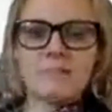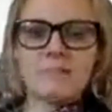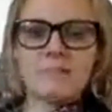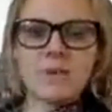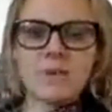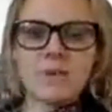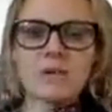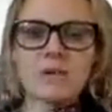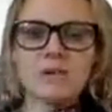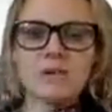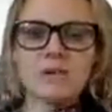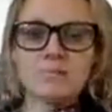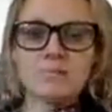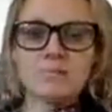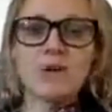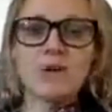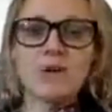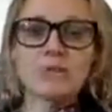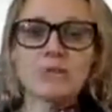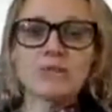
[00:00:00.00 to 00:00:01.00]
Most
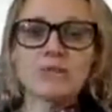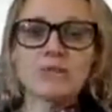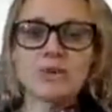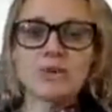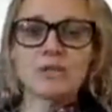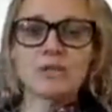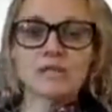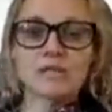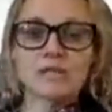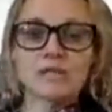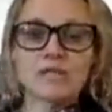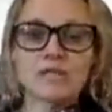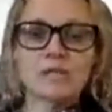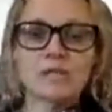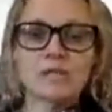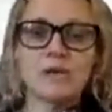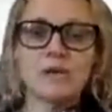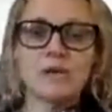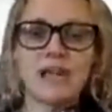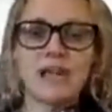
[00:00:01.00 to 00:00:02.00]
most courses
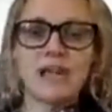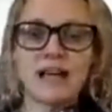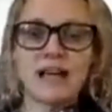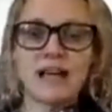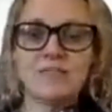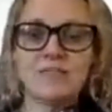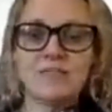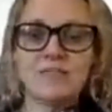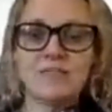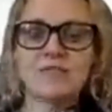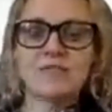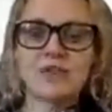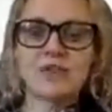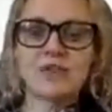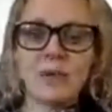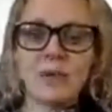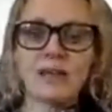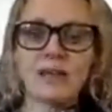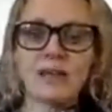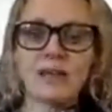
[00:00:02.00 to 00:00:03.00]
will have
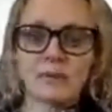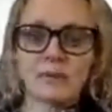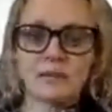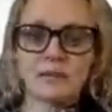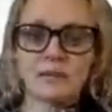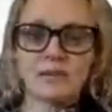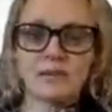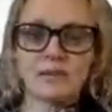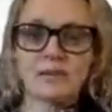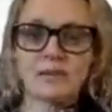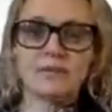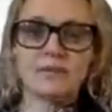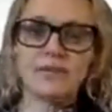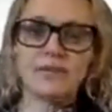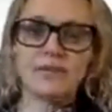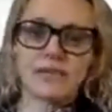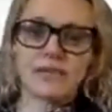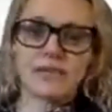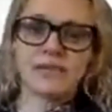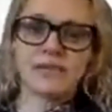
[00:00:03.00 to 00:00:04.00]
some element of
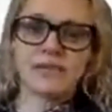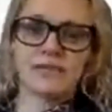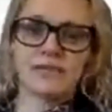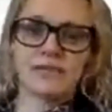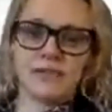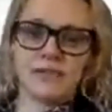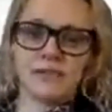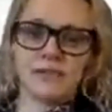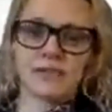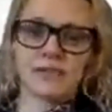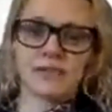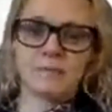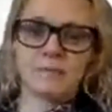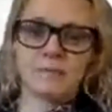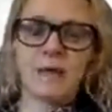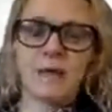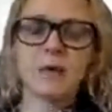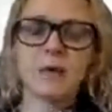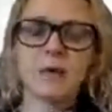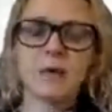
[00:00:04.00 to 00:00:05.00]
face-to-face
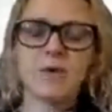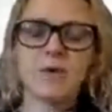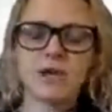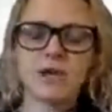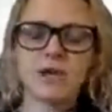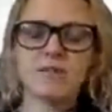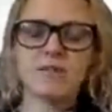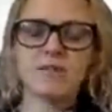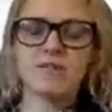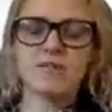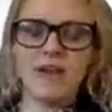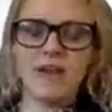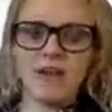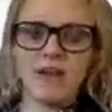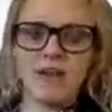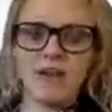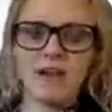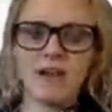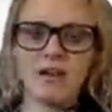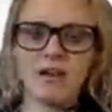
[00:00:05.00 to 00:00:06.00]
and we're working
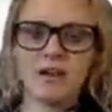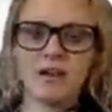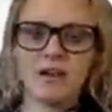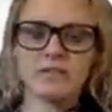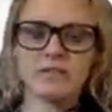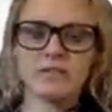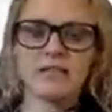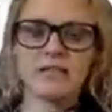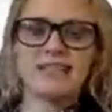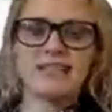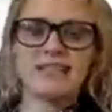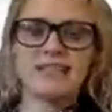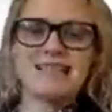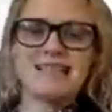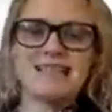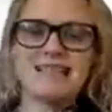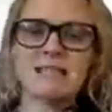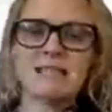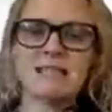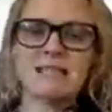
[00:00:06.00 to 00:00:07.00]
very hard
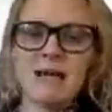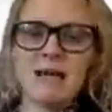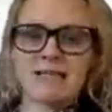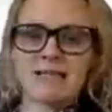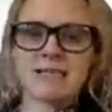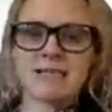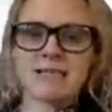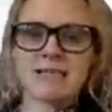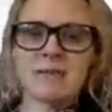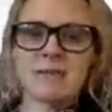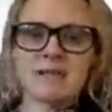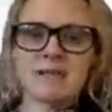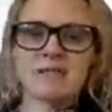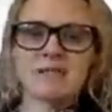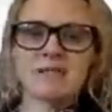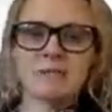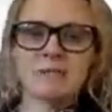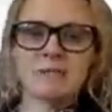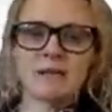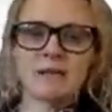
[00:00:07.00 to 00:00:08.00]
to
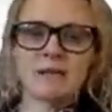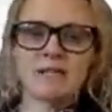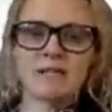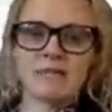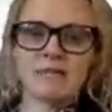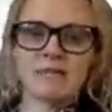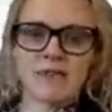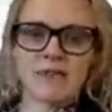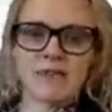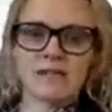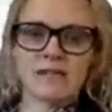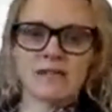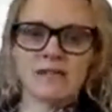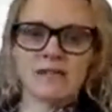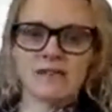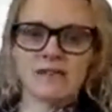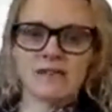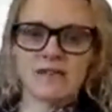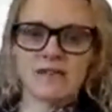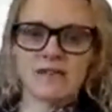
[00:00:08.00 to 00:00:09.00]
maximise the amount of
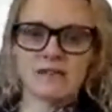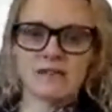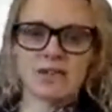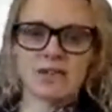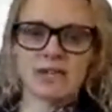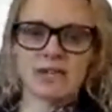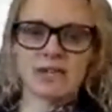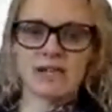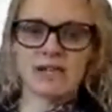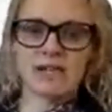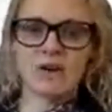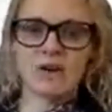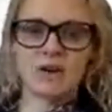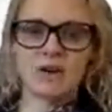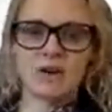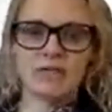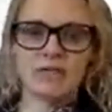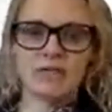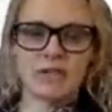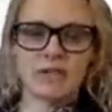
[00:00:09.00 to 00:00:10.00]
face-to-face learning
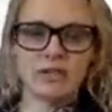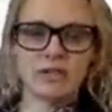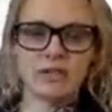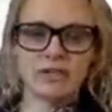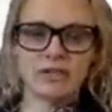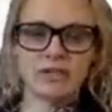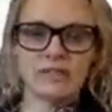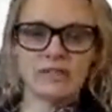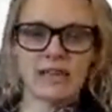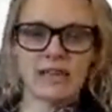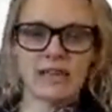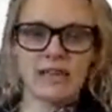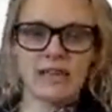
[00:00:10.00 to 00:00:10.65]
all of our learners